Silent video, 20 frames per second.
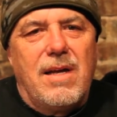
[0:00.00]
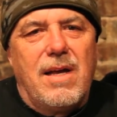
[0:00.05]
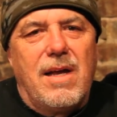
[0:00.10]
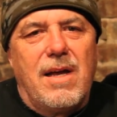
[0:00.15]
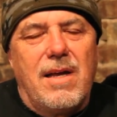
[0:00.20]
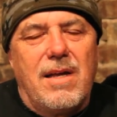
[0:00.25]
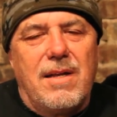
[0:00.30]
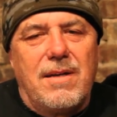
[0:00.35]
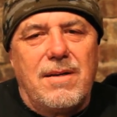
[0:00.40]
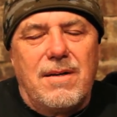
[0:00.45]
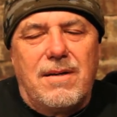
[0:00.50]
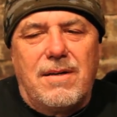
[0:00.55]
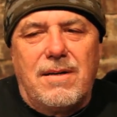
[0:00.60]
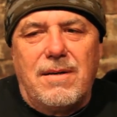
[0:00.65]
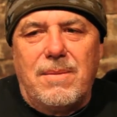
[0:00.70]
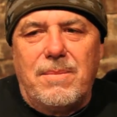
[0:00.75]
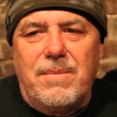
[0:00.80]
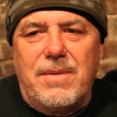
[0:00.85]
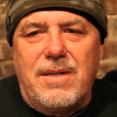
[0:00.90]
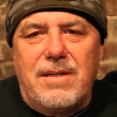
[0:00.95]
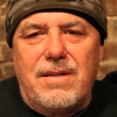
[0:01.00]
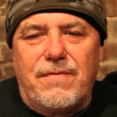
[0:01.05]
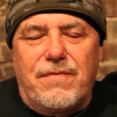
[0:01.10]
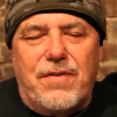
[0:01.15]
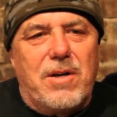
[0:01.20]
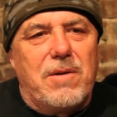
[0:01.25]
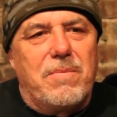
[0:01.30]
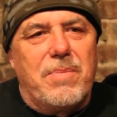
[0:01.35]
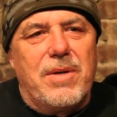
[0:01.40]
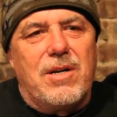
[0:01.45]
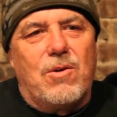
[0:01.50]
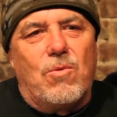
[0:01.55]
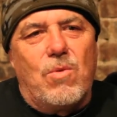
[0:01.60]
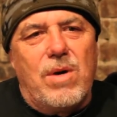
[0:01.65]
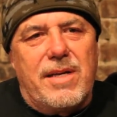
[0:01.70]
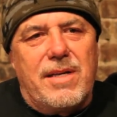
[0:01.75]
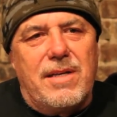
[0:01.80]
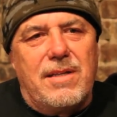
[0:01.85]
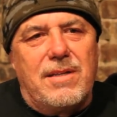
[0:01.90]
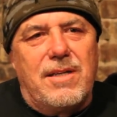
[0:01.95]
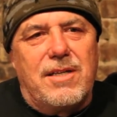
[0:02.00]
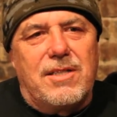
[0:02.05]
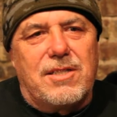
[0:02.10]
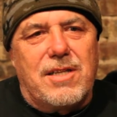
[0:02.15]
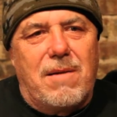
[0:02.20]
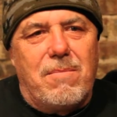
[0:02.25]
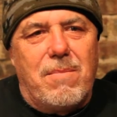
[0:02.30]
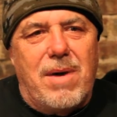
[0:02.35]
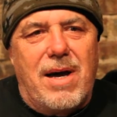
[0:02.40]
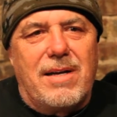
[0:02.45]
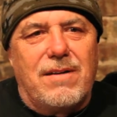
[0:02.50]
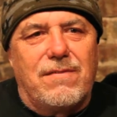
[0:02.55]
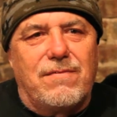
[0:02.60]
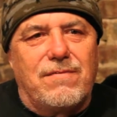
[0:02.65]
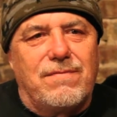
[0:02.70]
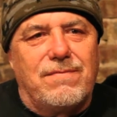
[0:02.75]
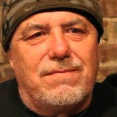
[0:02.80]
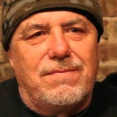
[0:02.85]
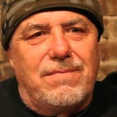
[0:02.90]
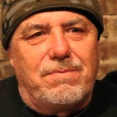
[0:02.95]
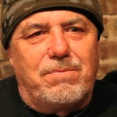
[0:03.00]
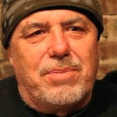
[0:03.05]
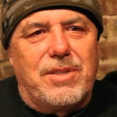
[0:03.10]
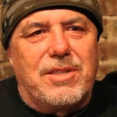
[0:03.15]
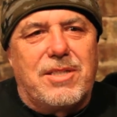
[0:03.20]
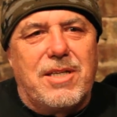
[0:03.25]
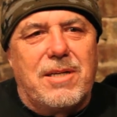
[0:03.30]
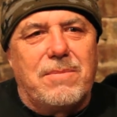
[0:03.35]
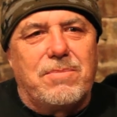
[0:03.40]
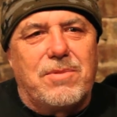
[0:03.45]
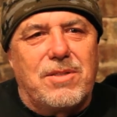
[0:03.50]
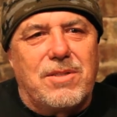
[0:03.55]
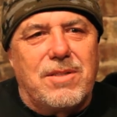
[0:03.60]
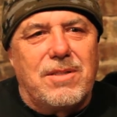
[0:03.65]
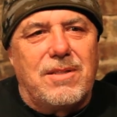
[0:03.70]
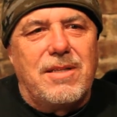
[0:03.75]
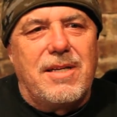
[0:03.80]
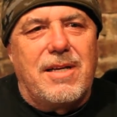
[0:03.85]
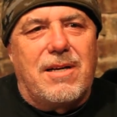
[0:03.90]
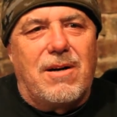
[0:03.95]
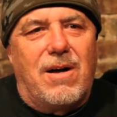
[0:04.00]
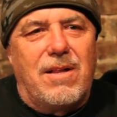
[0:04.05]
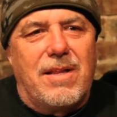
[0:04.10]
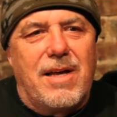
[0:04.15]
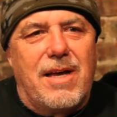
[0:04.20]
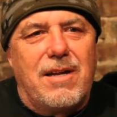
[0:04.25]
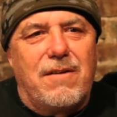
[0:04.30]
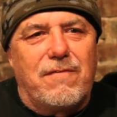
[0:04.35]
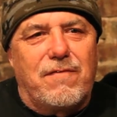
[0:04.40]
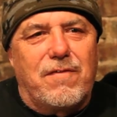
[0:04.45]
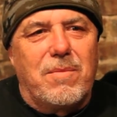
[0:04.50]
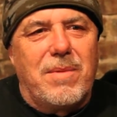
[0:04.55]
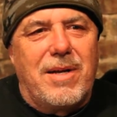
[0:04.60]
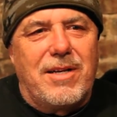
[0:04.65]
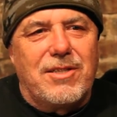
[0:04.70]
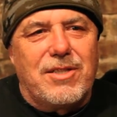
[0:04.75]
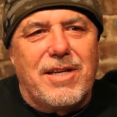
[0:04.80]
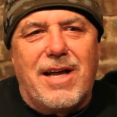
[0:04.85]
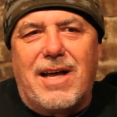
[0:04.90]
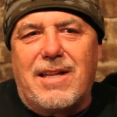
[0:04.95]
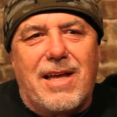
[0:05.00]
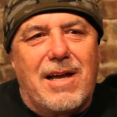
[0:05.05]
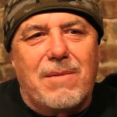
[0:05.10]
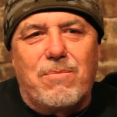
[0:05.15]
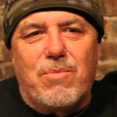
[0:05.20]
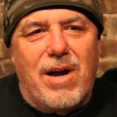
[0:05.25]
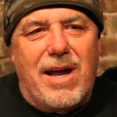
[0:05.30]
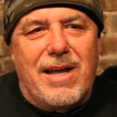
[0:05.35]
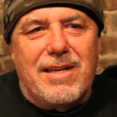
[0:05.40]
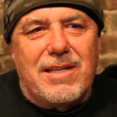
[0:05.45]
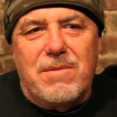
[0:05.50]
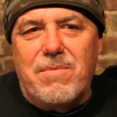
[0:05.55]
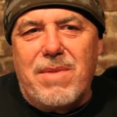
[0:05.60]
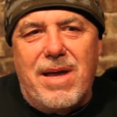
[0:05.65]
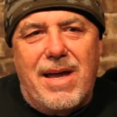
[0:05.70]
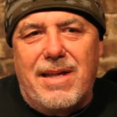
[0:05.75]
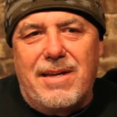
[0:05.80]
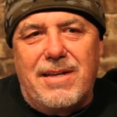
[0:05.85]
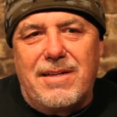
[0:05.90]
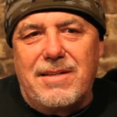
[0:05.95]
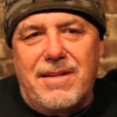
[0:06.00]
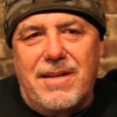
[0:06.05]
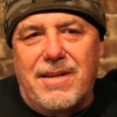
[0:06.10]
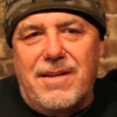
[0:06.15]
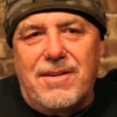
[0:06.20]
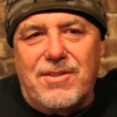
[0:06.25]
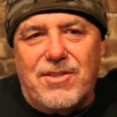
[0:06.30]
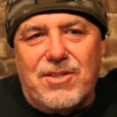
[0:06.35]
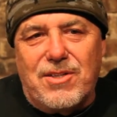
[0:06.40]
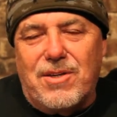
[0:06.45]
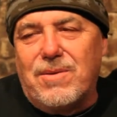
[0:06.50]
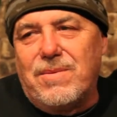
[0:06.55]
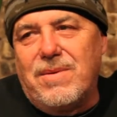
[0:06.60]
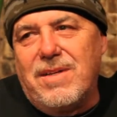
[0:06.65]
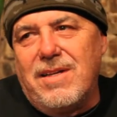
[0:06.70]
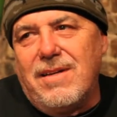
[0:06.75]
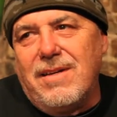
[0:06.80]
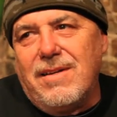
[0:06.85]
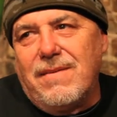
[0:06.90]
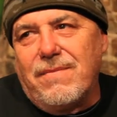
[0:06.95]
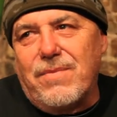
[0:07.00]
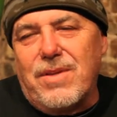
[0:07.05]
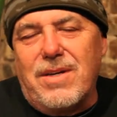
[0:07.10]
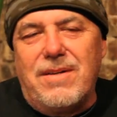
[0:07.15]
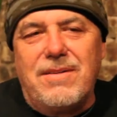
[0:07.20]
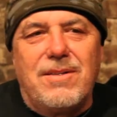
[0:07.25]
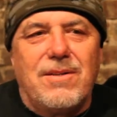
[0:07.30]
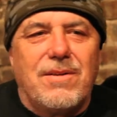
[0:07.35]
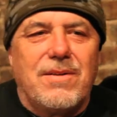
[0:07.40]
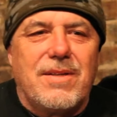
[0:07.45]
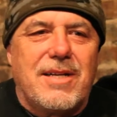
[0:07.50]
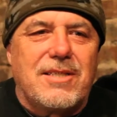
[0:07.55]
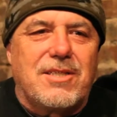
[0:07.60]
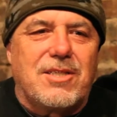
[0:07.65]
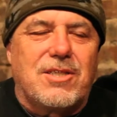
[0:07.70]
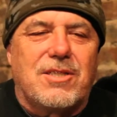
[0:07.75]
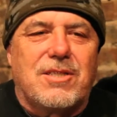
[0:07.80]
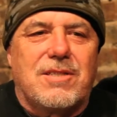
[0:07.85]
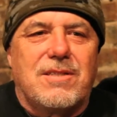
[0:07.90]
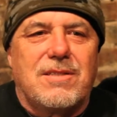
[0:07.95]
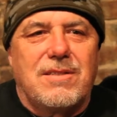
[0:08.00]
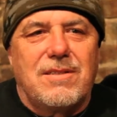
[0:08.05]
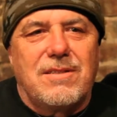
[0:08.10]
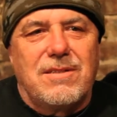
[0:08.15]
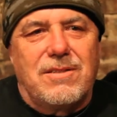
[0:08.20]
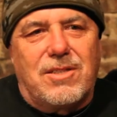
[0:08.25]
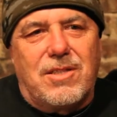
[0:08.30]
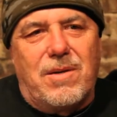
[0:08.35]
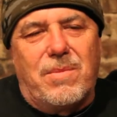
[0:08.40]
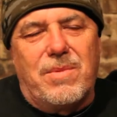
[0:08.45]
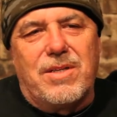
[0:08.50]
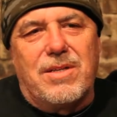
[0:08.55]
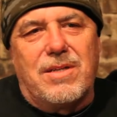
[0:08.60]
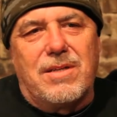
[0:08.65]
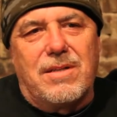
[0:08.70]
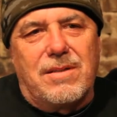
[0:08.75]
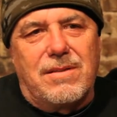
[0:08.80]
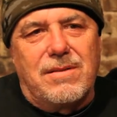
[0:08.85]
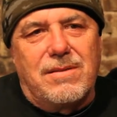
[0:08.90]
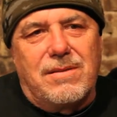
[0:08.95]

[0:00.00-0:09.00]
And if there had been a WikiLeaks, I might have been tempted to leak all that information out like Bradley Manning did. So, you know, that's some of the...